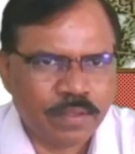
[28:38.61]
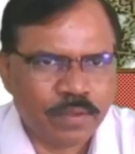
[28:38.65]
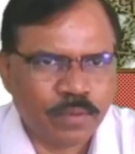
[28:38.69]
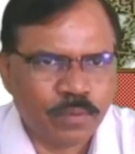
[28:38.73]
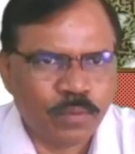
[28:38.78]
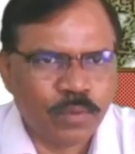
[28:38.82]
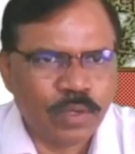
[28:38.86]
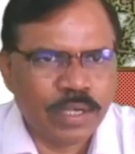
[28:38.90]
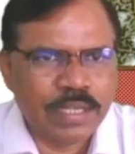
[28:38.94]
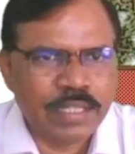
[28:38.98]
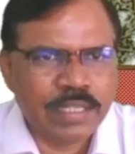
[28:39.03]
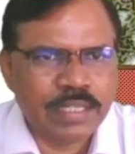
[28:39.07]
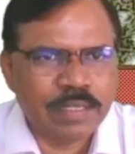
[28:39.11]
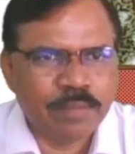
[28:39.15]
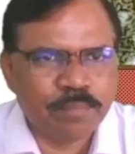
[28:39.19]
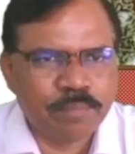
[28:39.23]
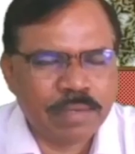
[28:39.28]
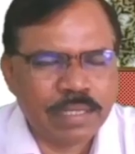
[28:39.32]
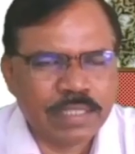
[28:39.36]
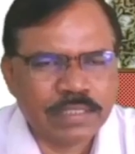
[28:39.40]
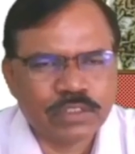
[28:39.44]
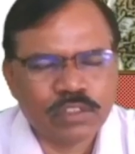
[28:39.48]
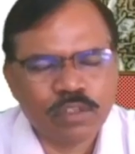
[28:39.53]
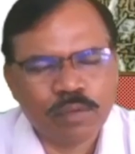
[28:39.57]
Only in
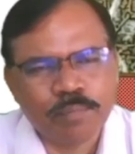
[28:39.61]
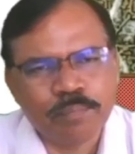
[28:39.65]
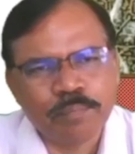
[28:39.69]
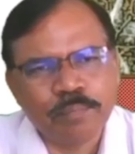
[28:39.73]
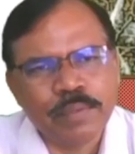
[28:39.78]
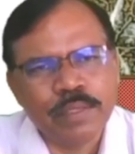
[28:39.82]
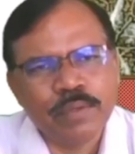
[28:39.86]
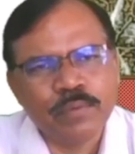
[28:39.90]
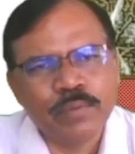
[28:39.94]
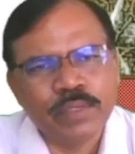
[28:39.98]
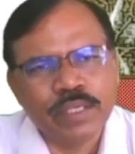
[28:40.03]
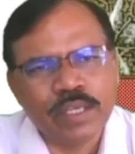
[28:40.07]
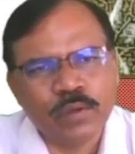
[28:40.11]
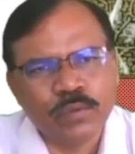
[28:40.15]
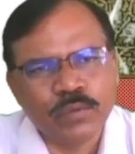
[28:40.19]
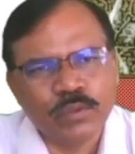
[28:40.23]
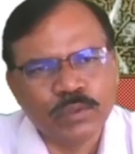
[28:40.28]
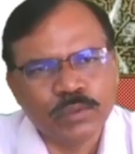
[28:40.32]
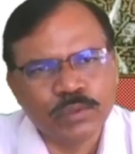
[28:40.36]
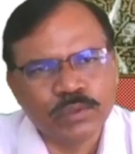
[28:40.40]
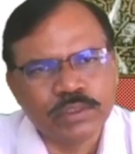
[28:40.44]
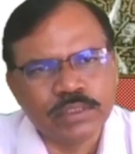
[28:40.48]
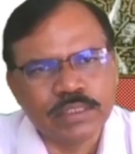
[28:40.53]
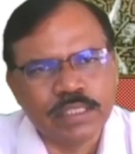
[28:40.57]
place of P we have
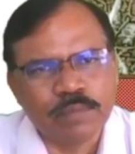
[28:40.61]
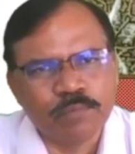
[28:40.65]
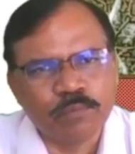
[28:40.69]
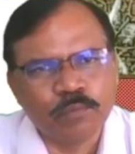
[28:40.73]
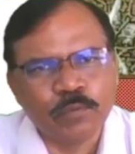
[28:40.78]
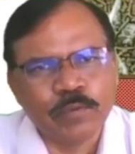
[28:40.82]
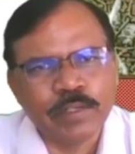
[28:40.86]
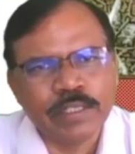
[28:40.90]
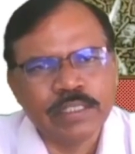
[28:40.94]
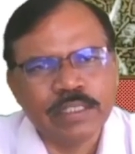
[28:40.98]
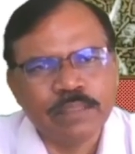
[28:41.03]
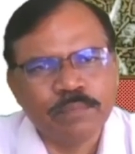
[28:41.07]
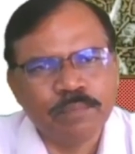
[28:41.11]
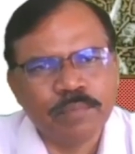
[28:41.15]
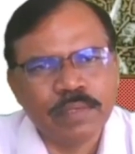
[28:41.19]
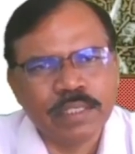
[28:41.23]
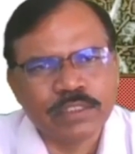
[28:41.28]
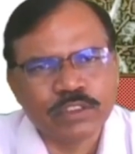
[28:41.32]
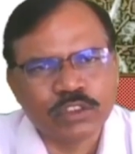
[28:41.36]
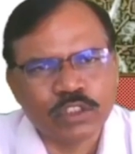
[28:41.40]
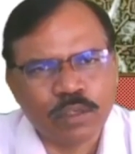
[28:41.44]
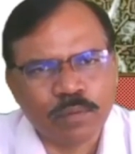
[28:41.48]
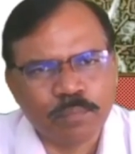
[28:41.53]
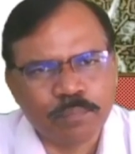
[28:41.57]
used F1, in
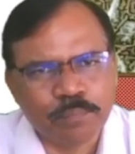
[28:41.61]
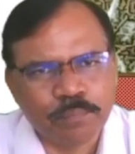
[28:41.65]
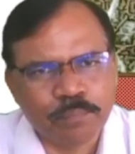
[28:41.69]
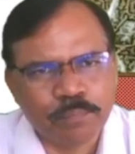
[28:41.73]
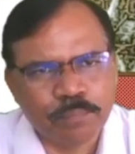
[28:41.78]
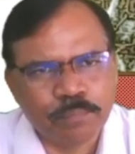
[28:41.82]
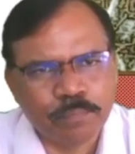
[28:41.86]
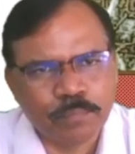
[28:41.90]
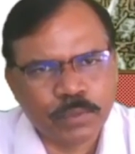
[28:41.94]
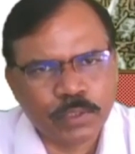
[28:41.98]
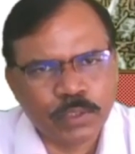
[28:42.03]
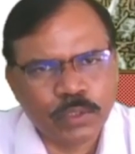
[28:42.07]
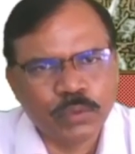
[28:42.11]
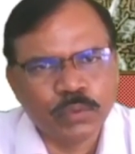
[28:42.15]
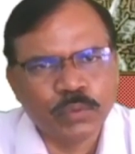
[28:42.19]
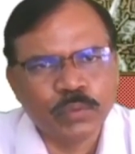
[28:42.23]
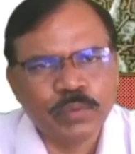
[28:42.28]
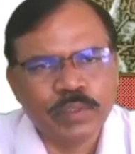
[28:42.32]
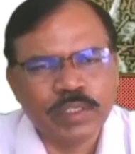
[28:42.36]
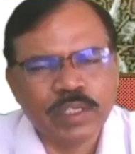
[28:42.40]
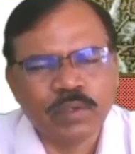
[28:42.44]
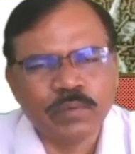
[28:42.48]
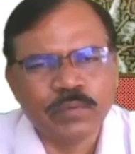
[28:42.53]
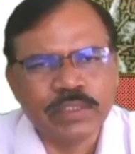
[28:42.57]
place of Q
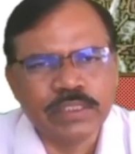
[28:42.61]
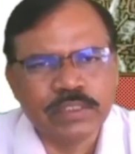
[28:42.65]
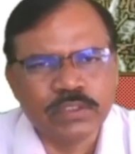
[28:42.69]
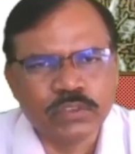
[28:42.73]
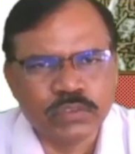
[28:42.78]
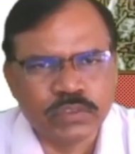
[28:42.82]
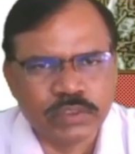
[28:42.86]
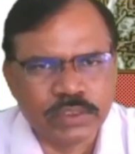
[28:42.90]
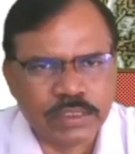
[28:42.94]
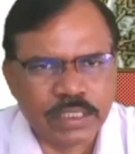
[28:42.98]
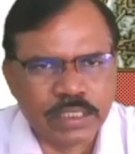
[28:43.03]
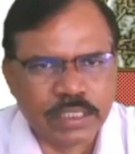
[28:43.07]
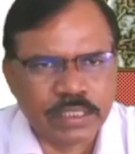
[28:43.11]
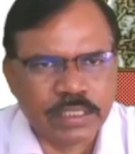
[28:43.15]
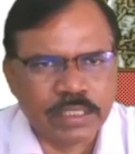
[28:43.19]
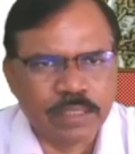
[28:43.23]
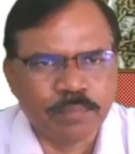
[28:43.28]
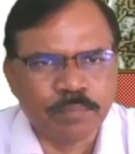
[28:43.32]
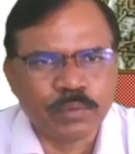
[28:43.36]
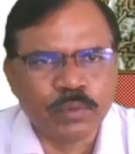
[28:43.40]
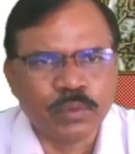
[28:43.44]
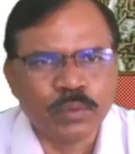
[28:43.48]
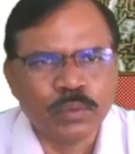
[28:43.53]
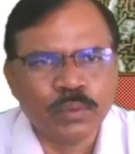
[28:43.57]
we have used here
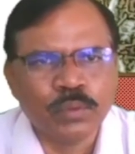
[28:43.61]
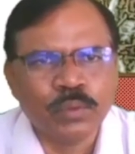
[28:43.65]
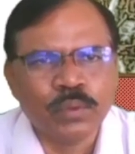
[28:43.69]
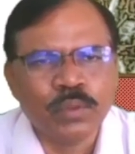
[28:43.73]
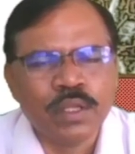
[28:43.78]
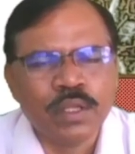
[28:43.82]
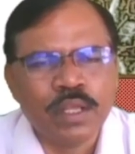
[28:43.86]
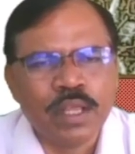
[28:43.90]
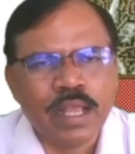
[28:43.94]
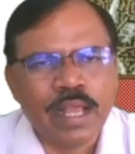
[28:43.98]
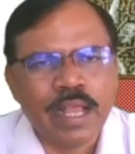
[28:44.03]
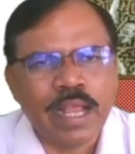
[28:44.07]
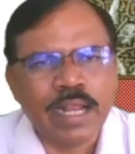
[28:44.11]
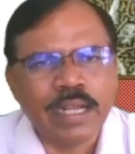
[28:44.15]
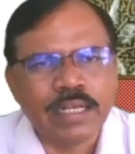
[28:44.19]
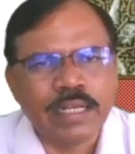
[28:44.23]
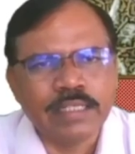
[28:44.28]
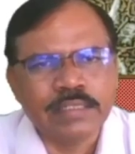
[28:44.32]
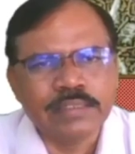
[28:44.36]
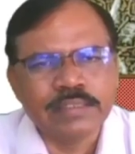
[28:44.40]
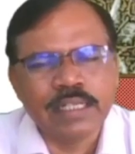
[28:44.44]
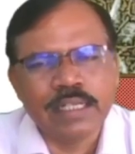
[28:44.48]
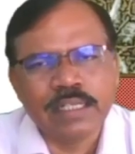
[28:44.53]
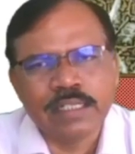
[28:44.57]
F2, and
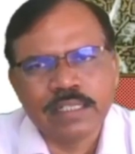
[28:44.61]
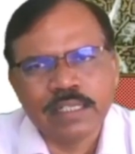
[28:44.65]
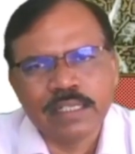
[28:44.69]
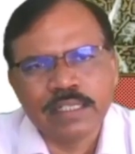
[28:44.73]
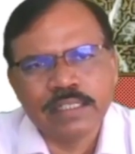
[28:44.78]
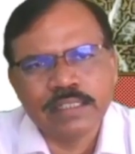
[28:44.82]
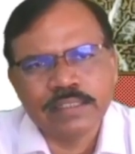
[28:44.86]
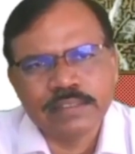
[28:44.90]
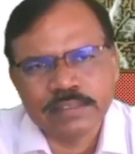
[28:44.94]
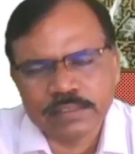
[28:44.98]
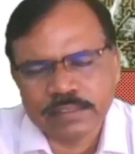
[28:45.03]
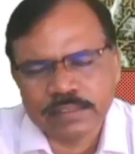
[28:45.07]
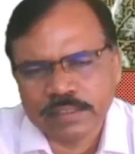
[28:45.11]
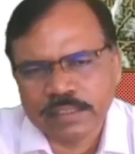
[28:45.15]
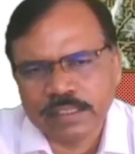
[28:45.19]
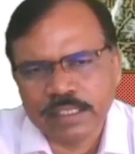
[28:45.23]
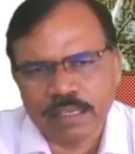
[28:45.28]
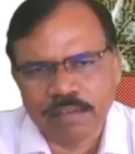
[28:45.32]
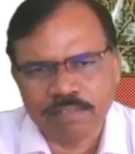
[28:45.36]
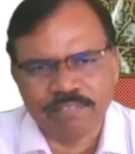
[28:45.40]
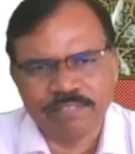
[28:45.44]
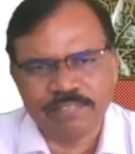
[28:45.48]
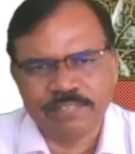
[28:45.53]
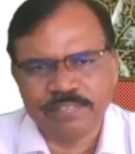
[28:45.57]
resultant is
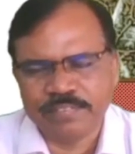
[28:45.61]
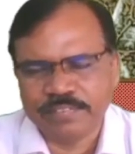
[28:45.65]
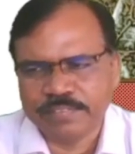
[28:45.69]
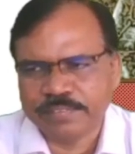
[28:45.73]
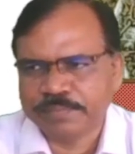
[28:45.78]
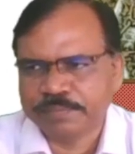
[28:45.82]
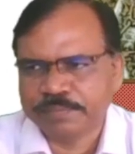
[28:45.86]
F.